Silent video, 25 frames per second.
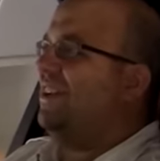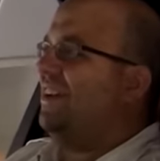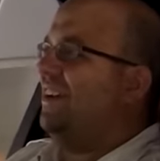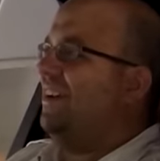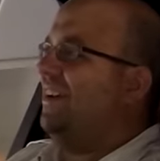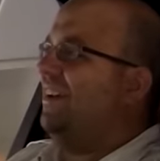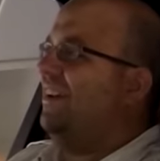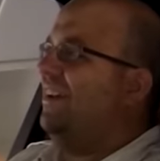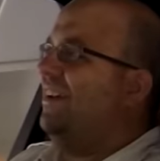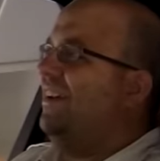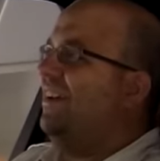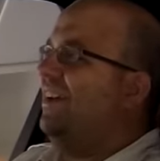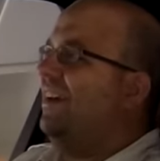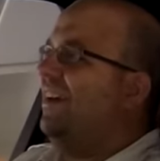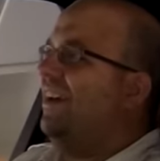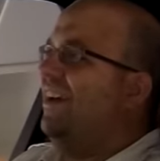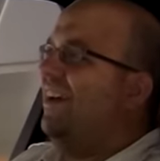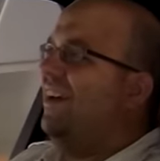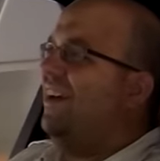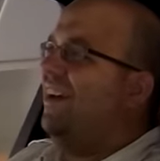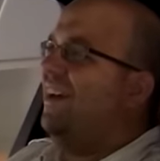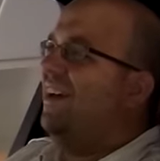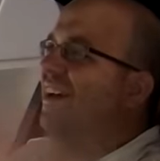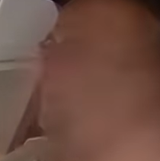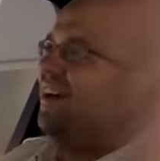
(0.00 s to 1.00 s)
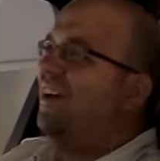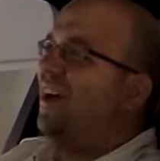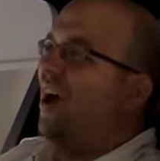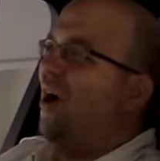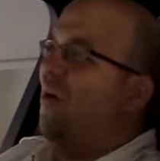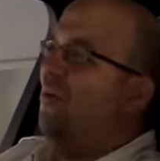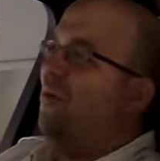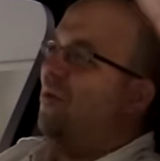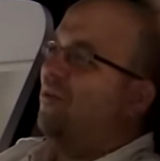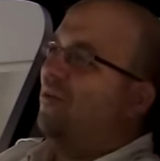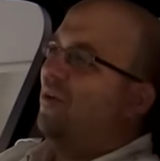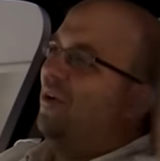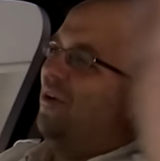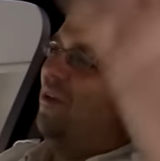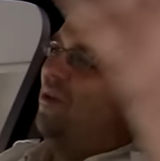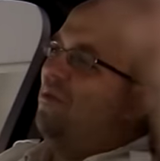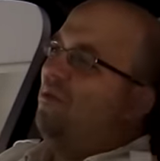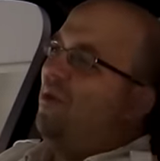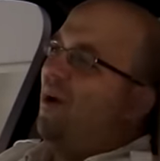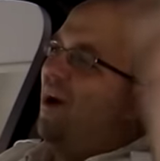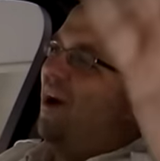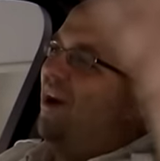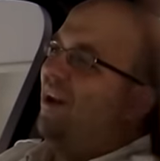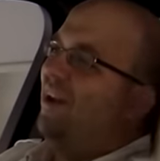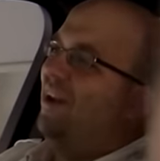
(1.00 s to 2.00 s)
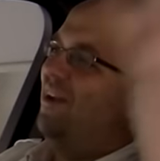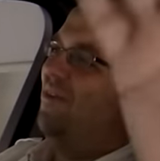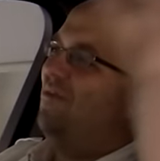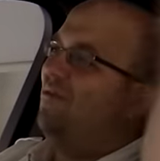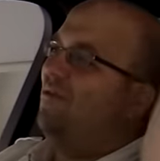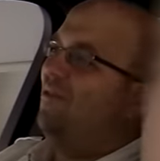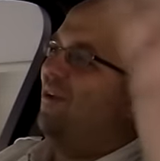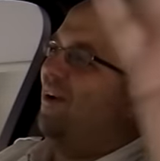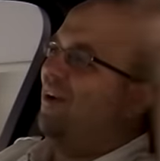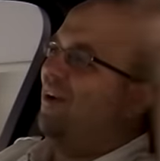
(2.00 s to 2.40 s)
And we've got the pilot in front.